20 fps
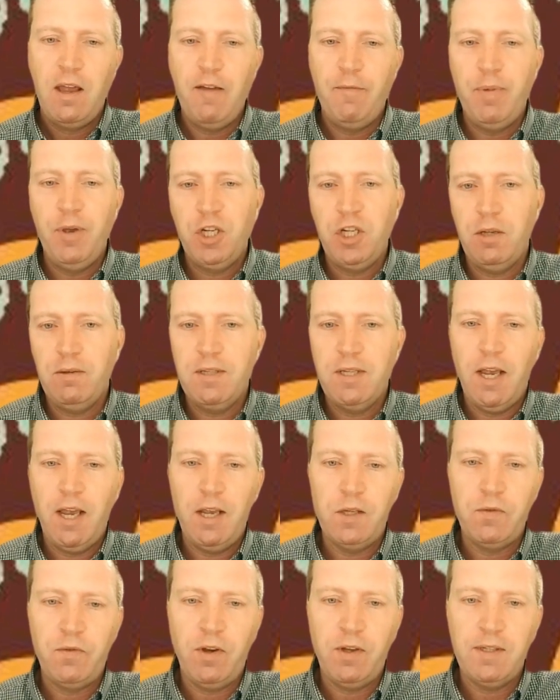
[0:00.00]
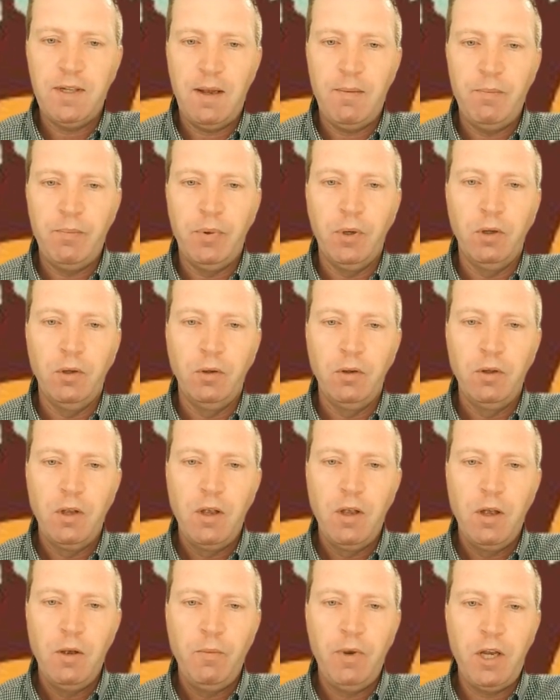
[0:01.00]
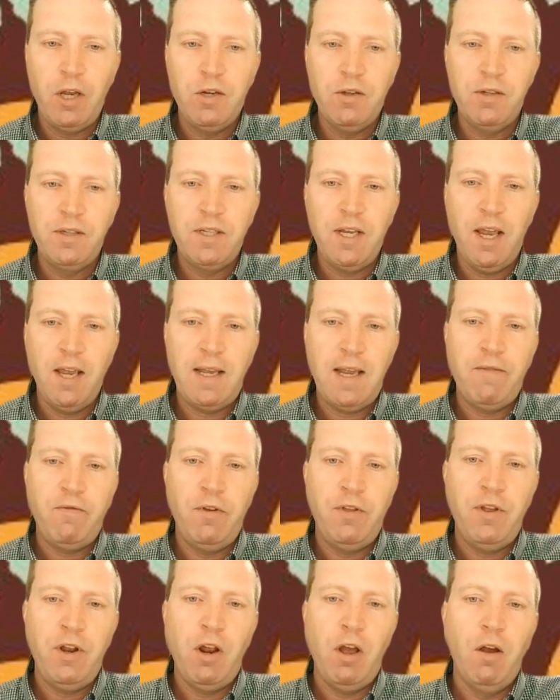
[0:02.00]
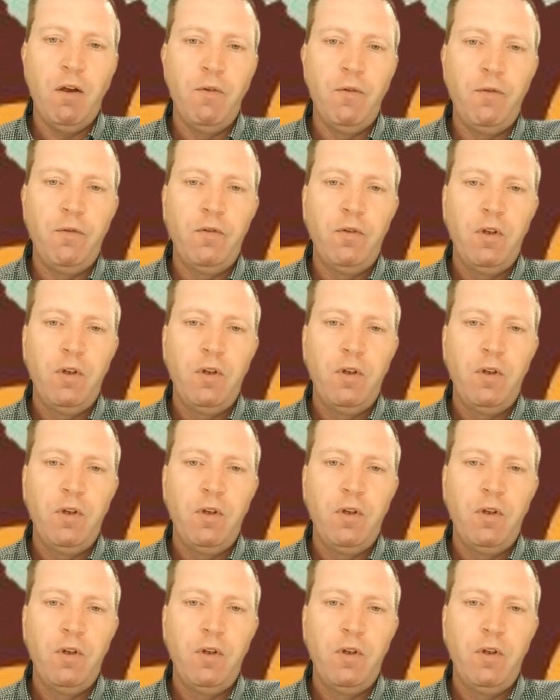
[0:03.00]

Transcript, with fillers: If bishop takes, for example, we can just take everything off